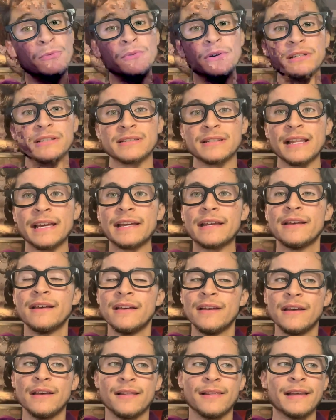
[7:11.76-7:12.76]
ones, like
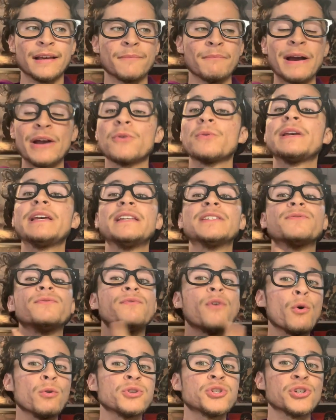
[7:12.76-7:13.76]
Michael Keaton's
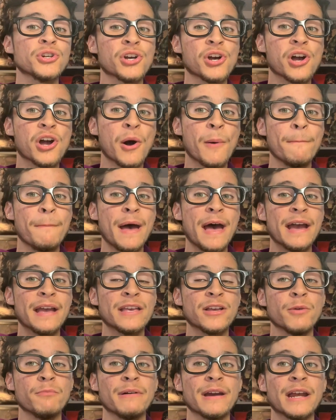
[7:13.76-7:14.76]
Vulture could come back.
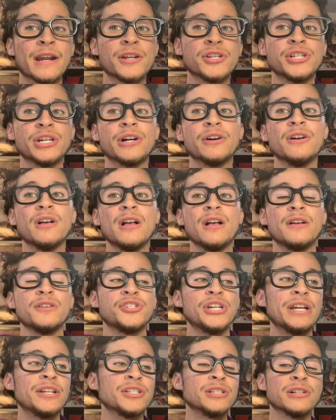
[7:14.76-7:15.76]
He could break out of jail.
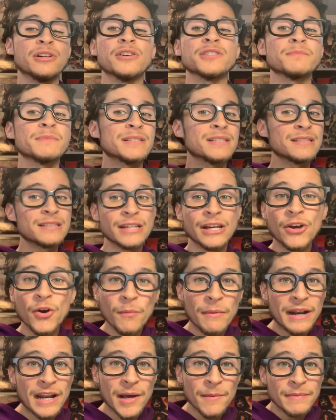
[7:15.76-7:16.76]
Jake Gyllenhaal's Mysterio
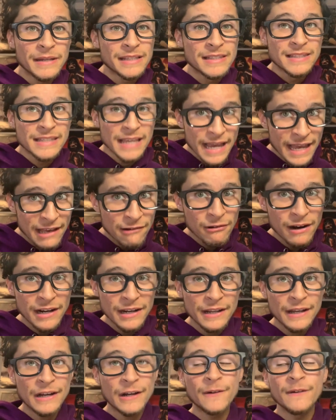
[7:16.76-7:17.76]
may not be dead right
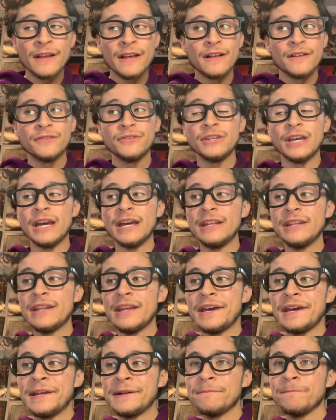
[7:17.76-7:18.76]
now. And
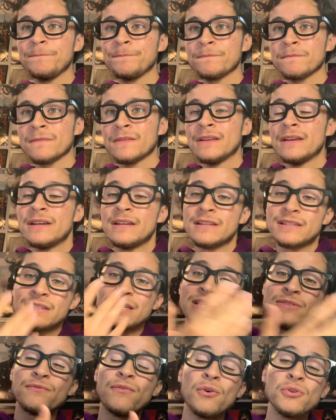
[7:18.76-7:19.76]
then,
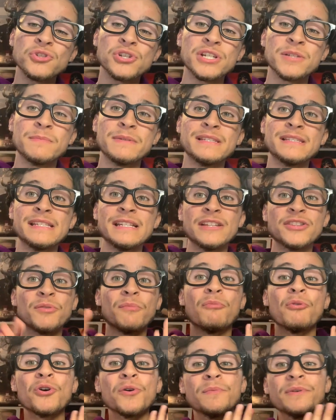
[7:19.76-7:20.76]
since Vulture has been seen in the
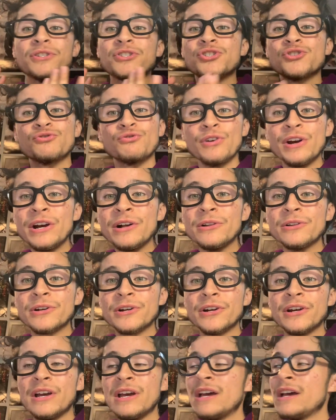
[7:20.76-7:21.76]
Morbius
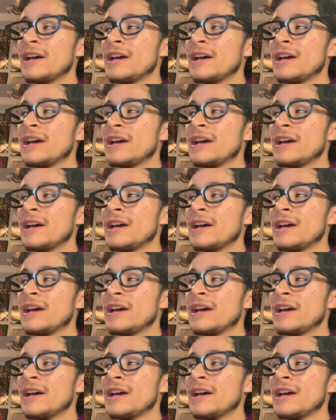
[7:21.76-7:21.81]
trailer,